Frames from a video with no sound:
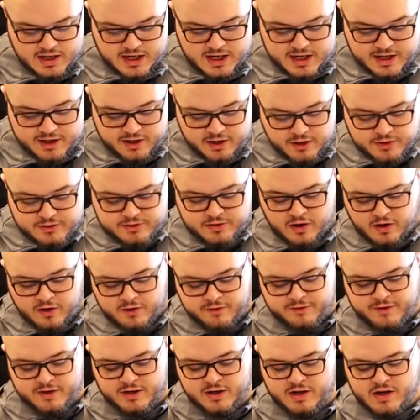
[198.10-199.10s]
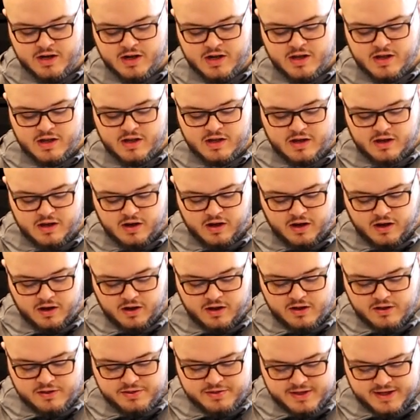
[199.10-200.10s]
And it goes over
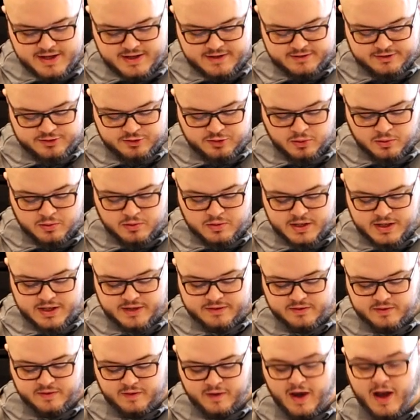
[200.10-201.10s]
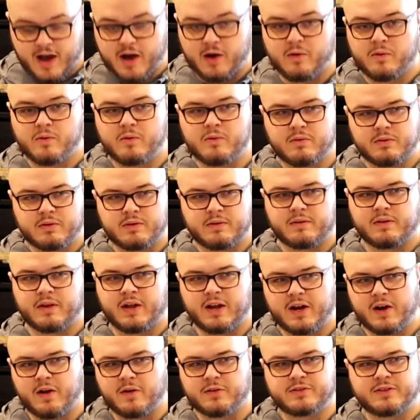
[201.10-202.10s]
all these stories of how,
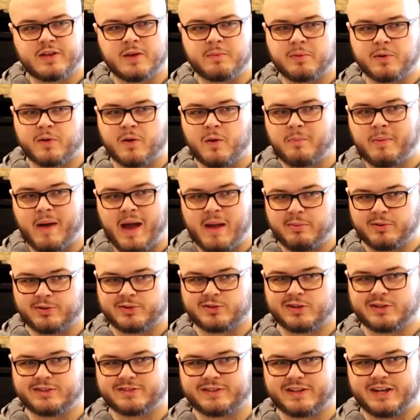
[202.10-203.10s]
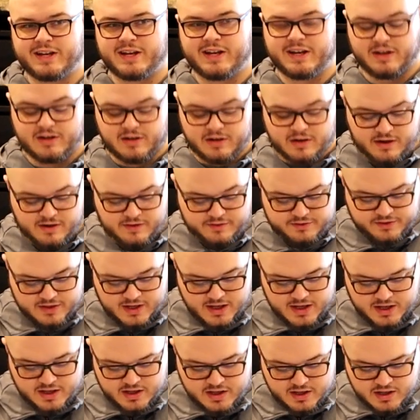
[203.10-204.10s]
you know, typical Bible stories that you hear of
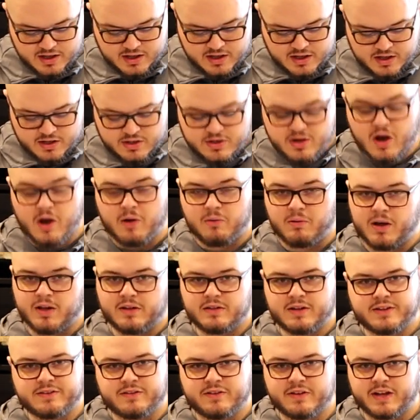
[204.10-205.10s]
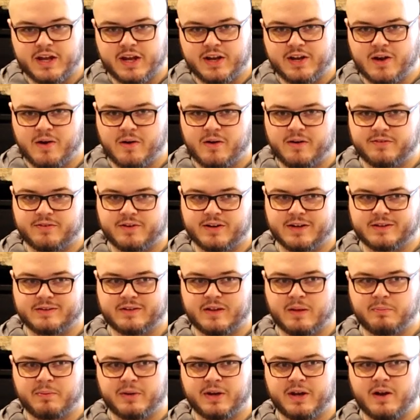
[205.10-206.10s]
saying Noah. Let's look at Noah, for
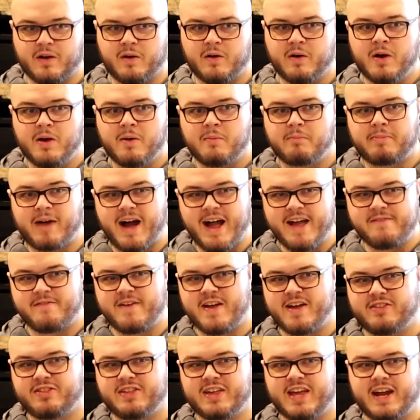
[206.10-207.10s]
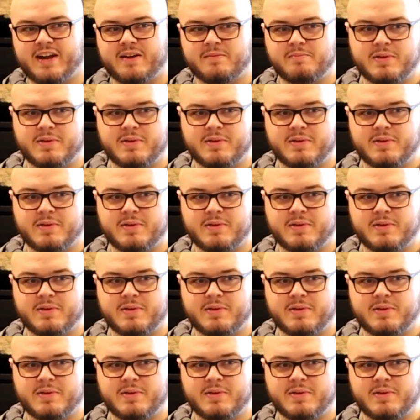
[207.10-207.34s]
example. You know, by faith he